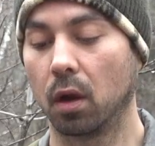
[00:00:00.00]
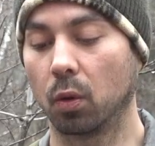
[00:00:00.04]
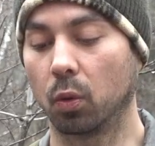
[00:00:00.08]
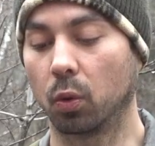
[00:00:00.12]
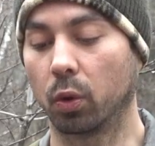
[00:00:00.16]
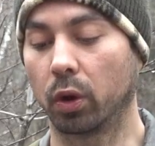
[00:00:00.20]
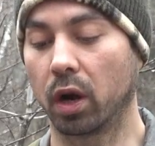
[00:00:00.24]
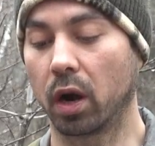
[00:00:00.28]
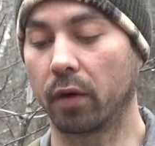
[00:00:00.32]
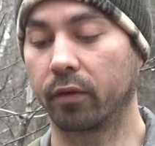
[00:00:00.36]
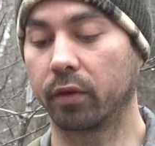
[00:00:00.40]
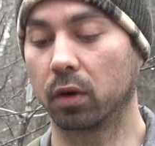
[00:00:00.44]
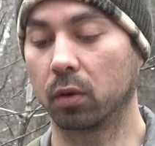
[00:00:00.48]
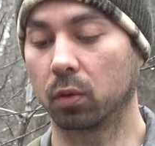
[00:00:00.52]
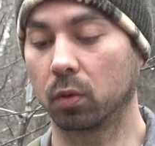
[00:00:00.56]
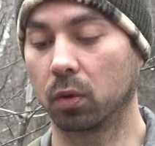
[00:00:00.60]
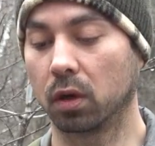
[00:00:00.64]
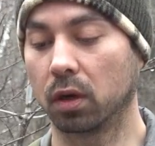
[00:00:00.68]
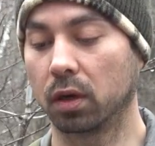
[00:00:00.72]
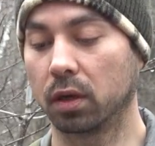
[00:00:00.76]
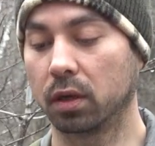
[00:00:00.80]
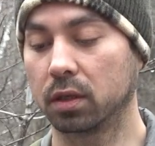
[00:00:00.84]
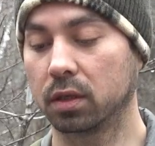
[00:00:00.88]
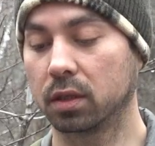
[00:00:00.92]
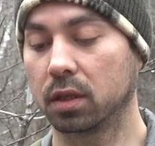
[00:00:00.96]
Whatever it
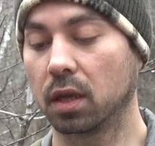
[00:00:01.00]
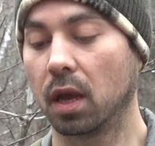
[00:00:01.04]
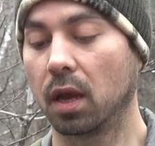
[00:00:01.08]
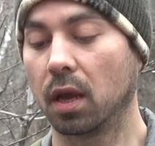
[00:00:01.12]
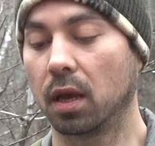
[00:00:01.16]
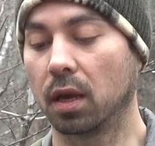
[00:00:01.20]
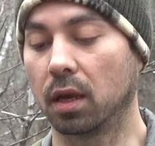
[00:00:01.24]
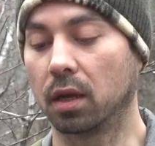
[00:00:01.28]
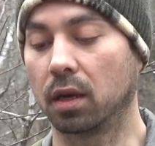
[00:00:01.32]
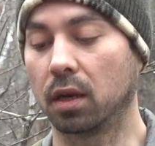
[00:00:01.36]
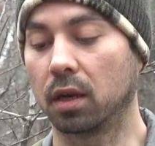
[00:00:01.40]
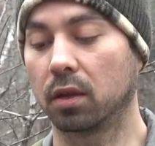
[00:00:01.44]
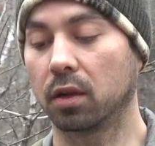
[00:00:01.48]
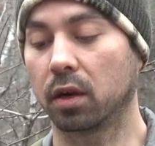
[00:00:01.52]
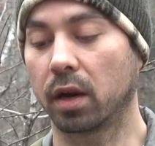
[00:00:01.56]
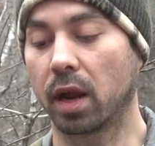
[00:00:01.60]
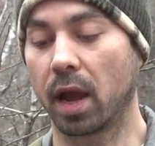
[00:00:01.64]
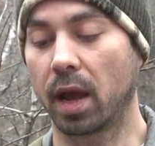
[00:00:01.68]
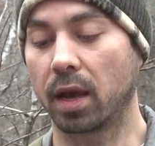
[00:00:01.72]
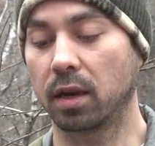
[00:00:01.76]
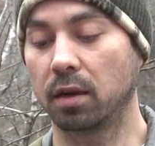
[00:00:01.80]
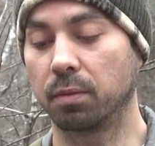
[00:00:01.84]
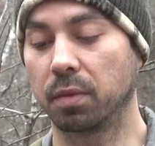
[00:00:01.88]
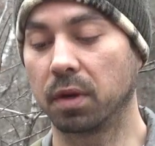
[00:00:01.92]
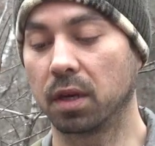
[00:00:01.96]
was, it either
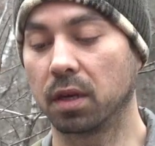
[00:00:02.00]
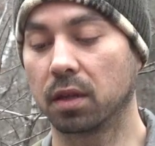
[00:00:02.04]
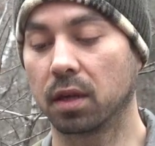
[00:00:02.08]
had to be